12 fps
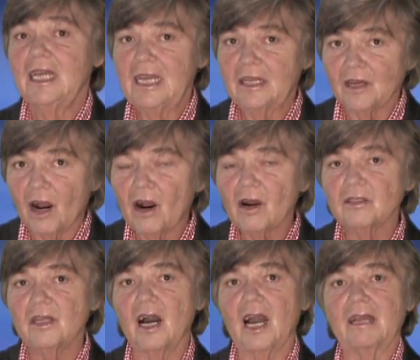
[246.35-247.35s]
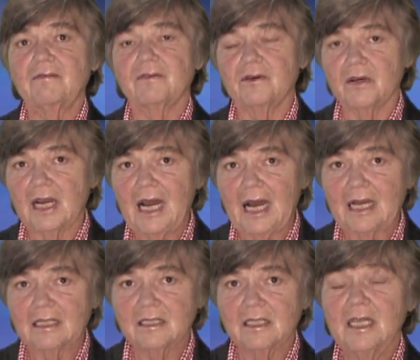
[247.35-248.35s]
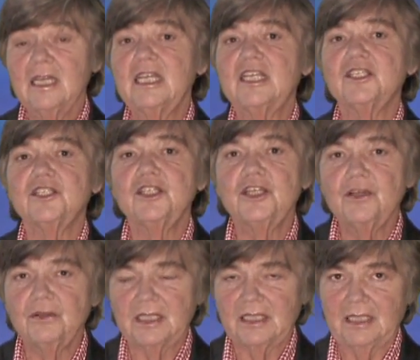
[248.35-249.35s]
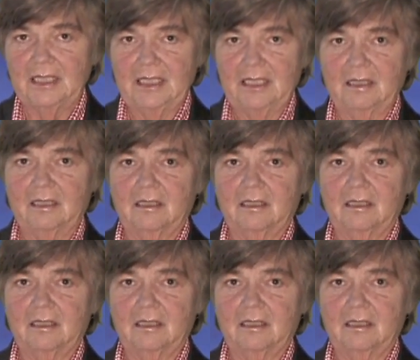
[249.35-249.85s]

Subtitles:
in our life for us is unity.